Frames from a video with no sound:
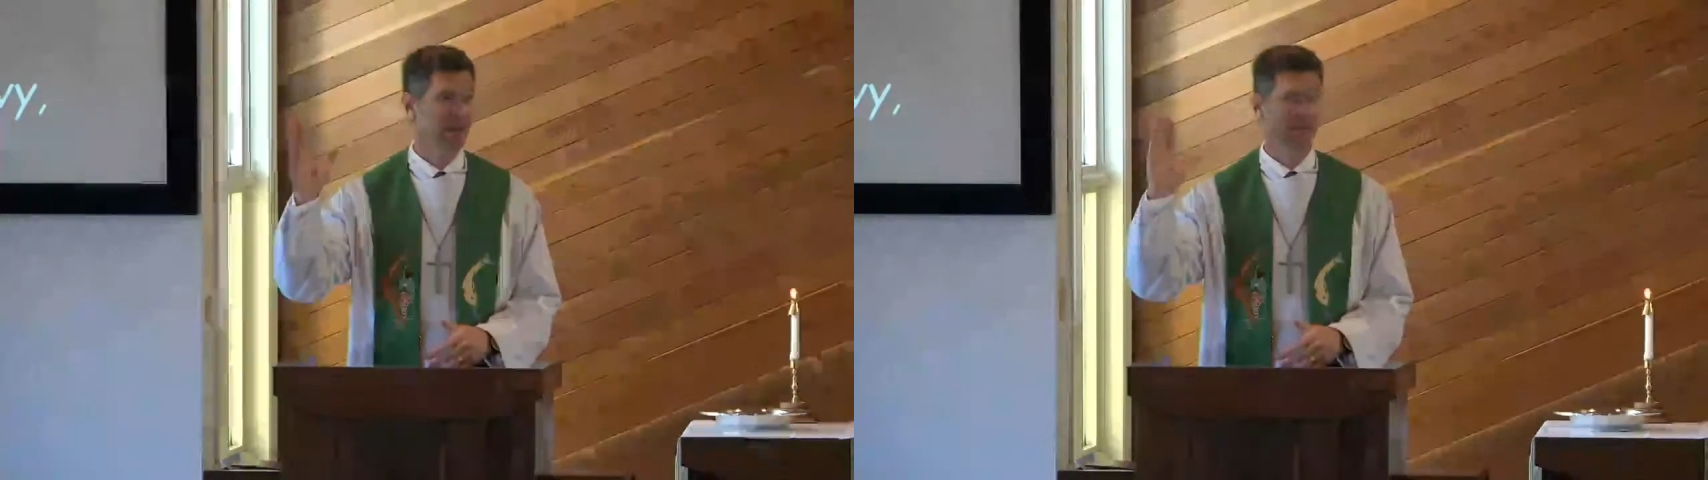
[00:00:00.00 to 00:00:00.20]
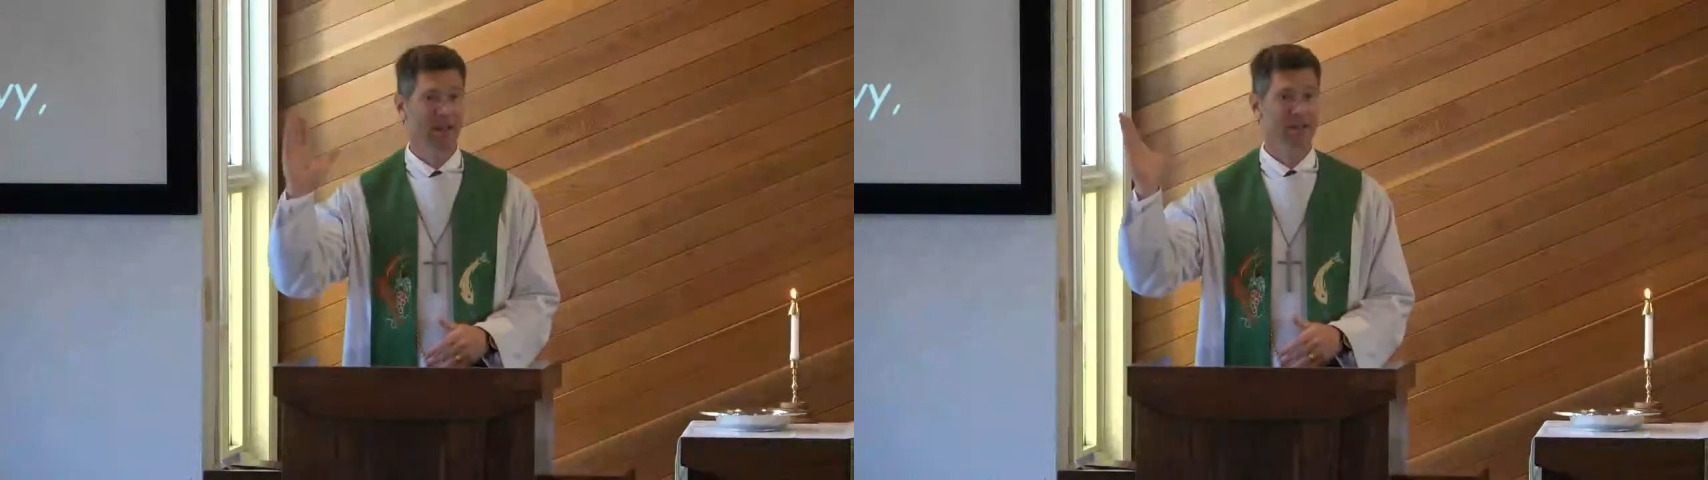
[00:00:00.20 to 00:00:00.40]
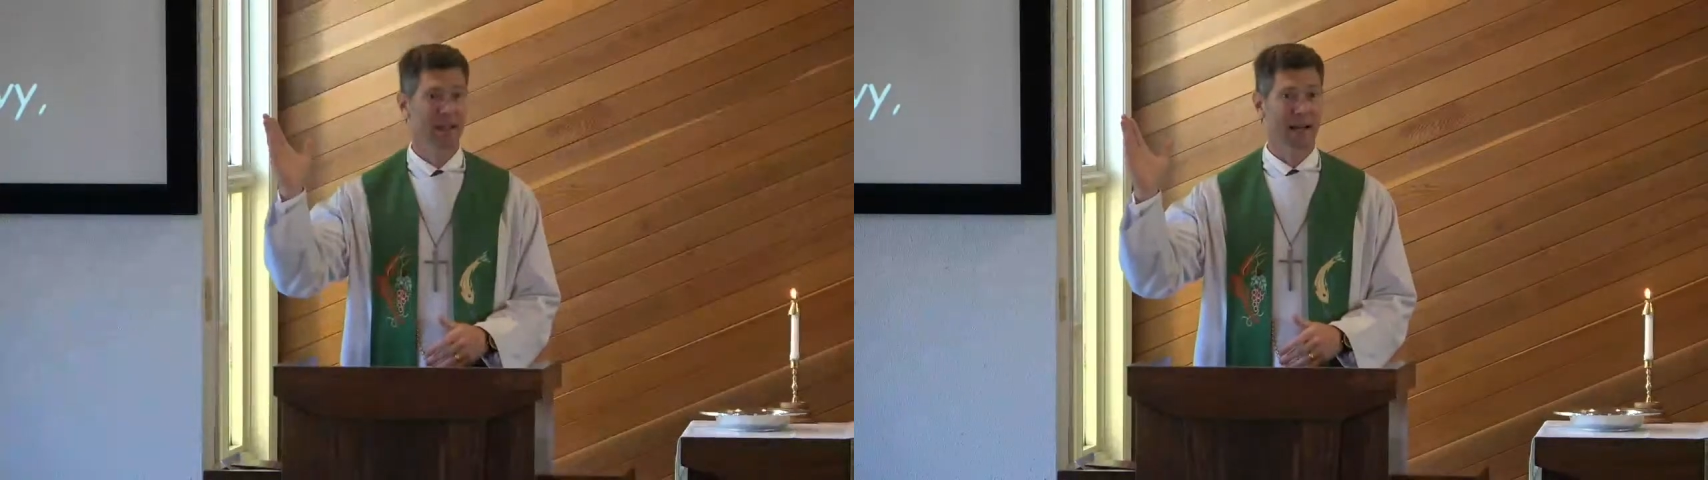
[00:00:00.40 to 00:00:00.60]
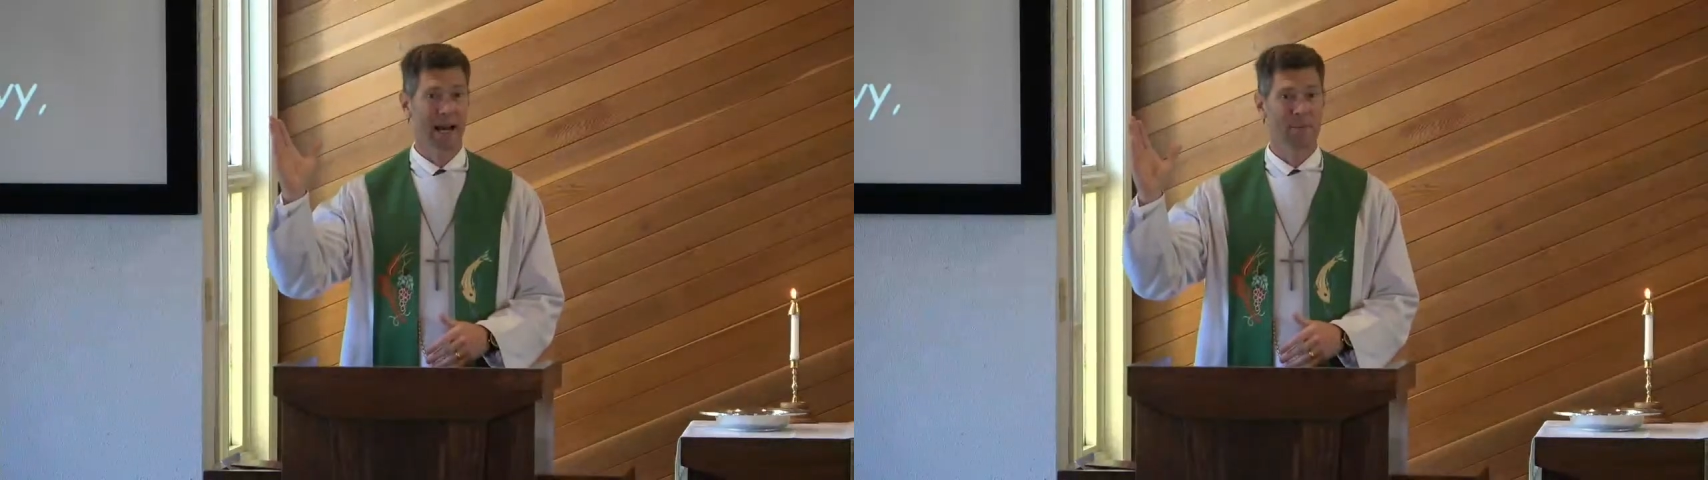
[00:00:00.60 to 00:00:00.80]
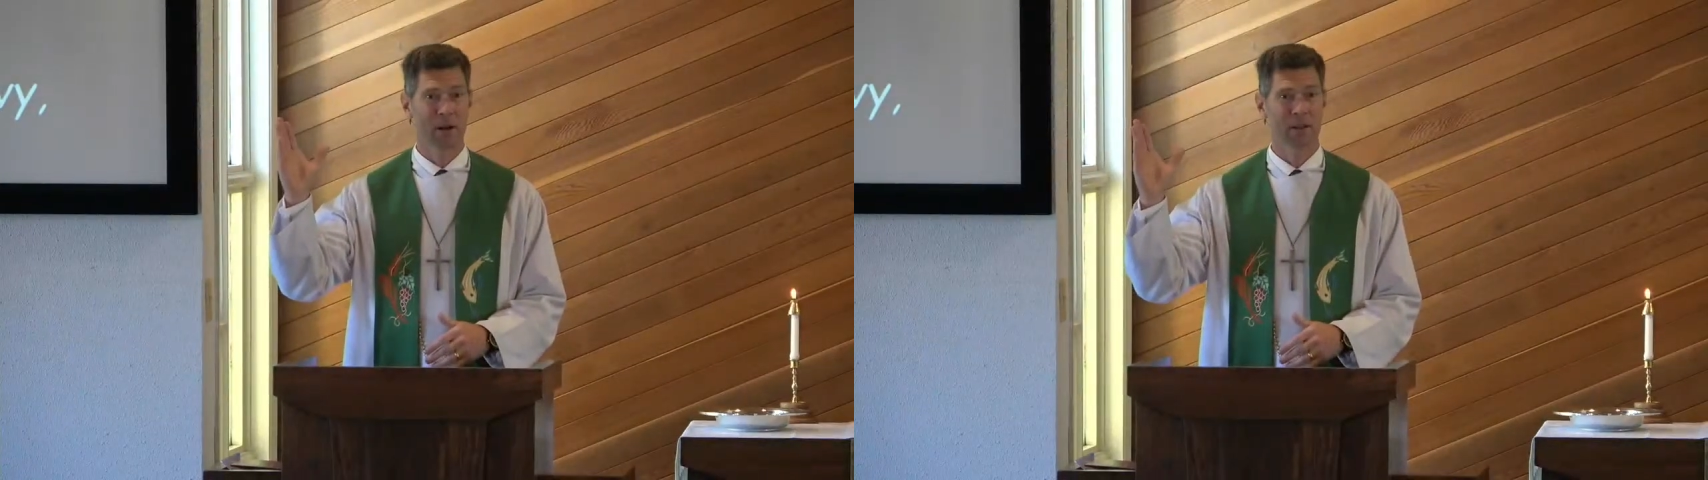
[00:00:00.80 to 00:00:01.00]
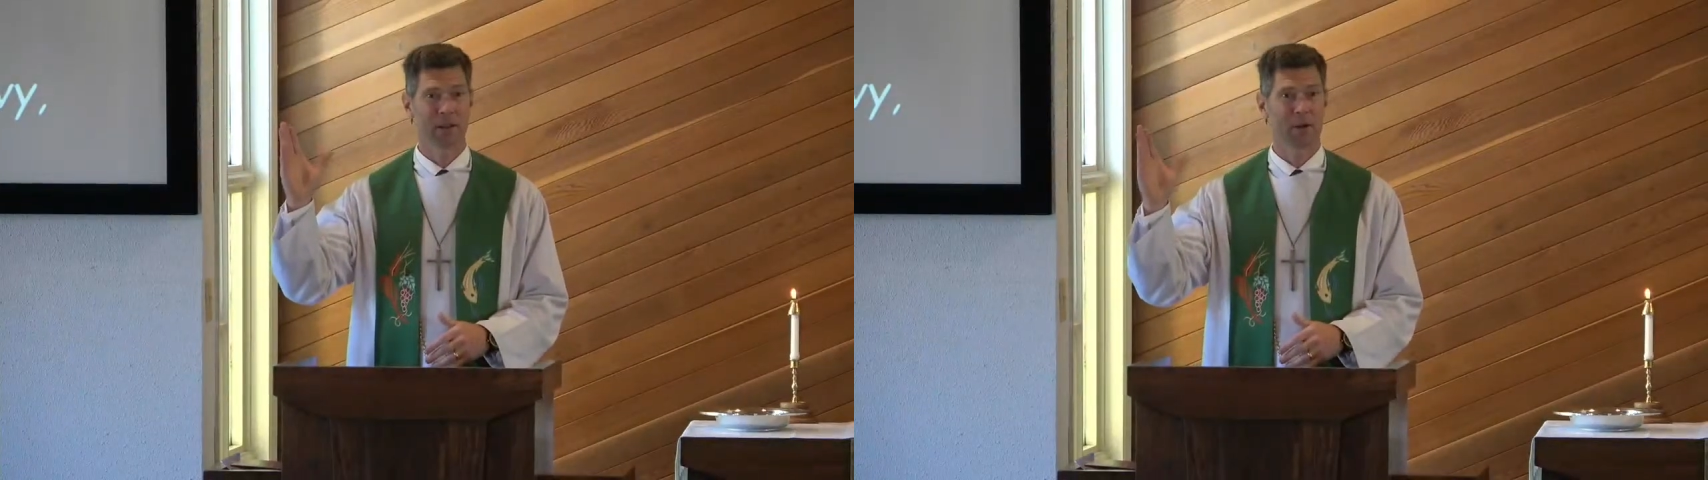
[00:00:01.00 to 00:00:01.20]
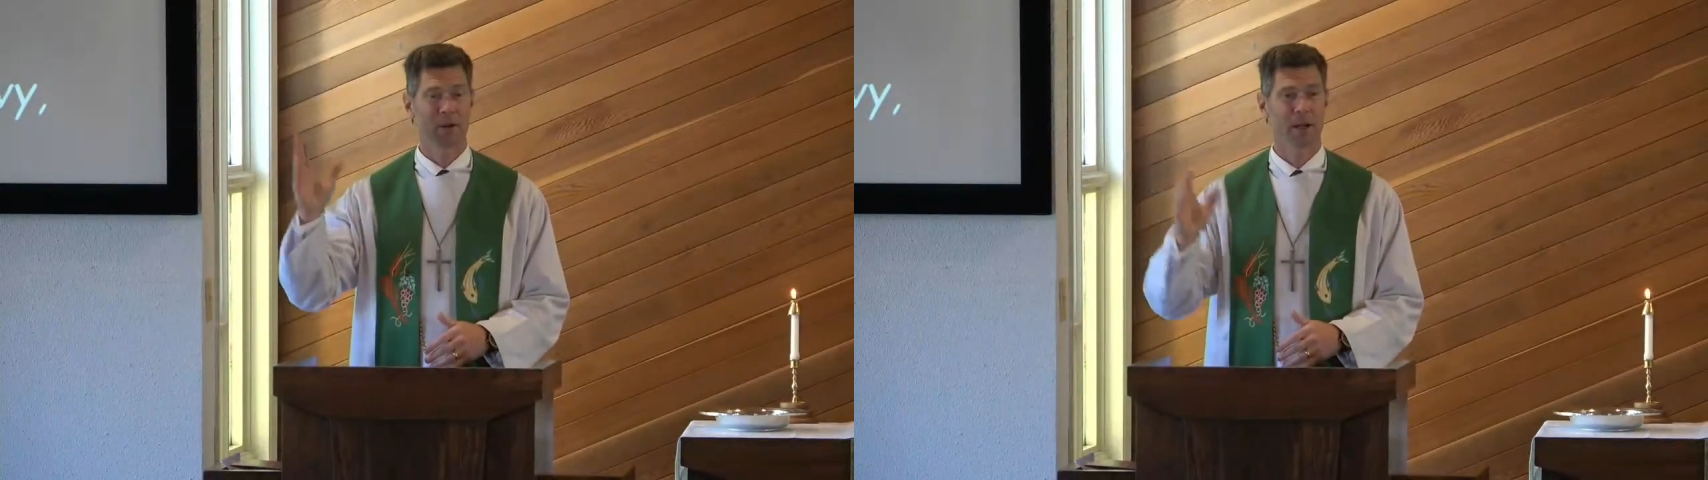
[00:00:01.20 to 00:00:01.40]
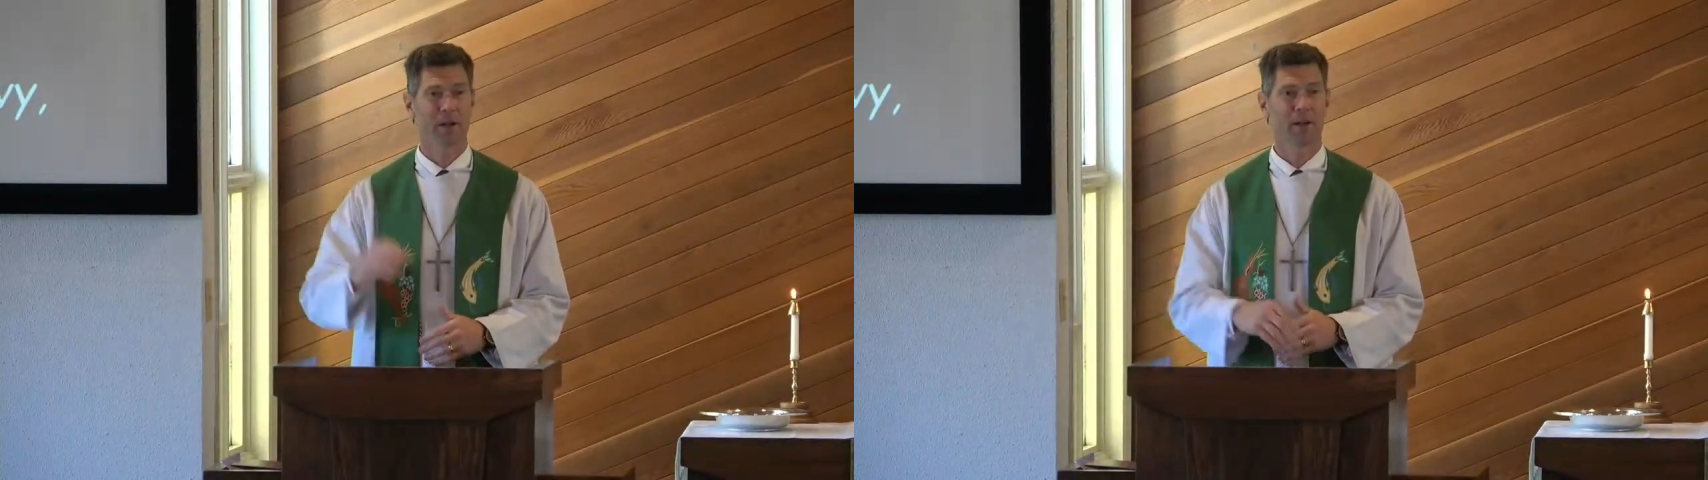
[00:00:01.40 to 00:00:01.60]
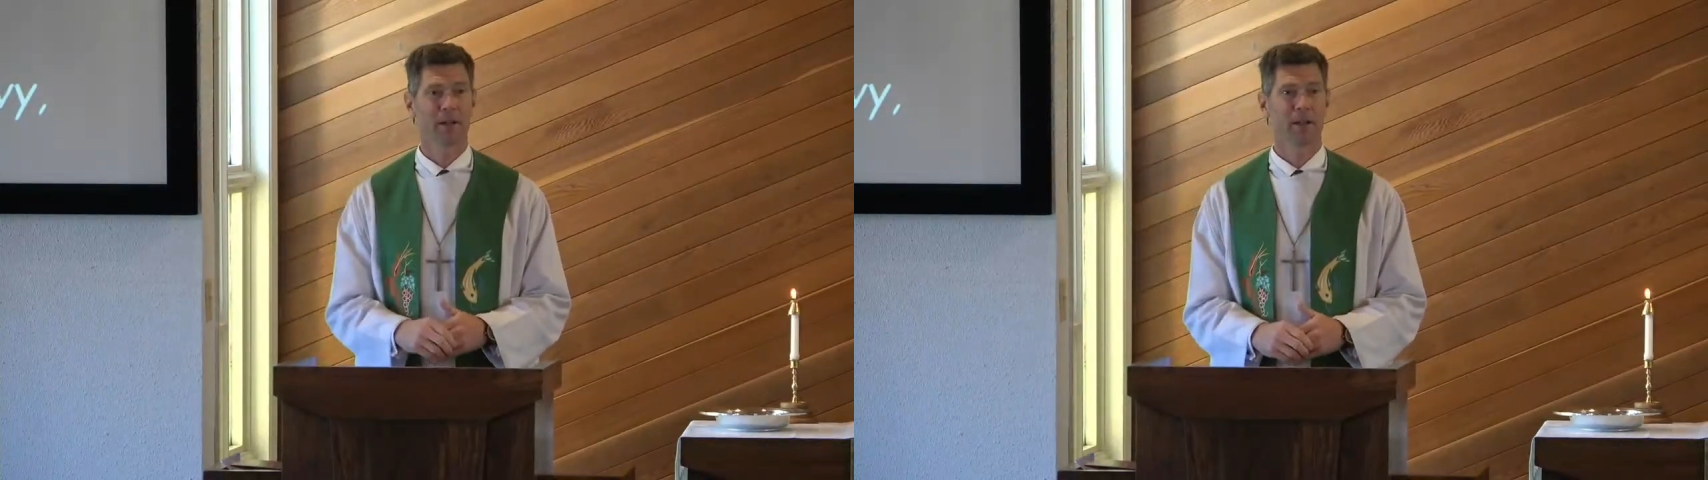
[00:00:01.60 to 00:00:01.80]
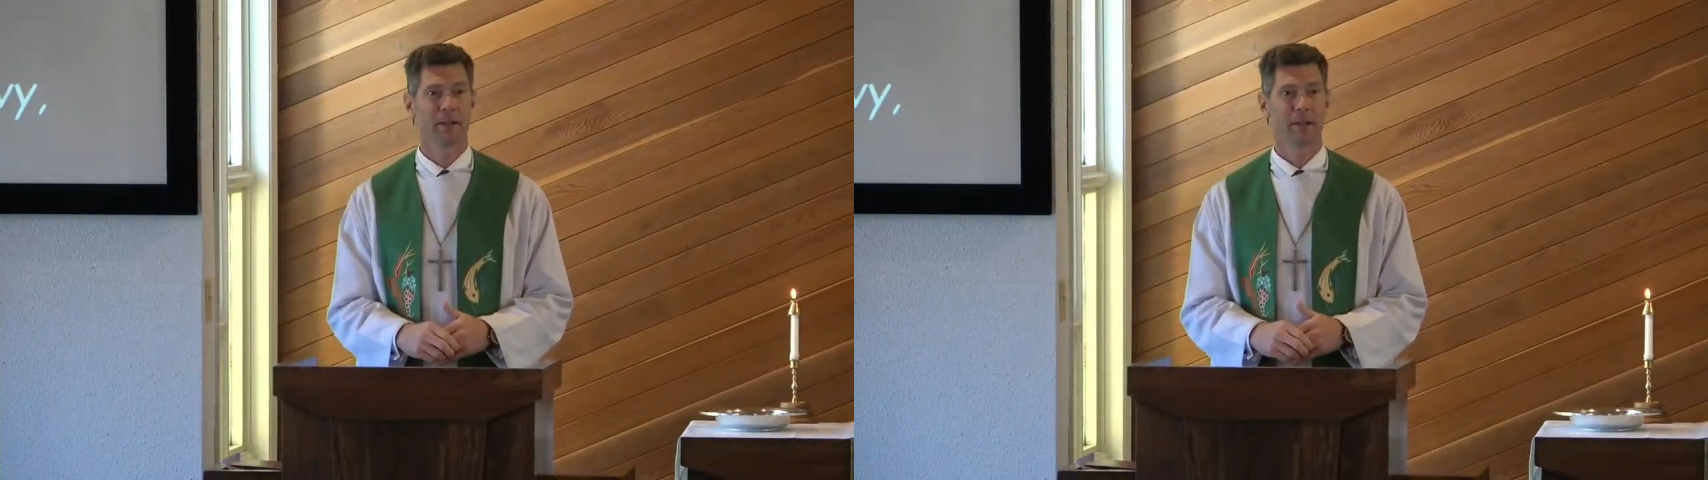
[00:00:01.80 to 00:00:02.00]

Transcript: It feels like I'm all alone here.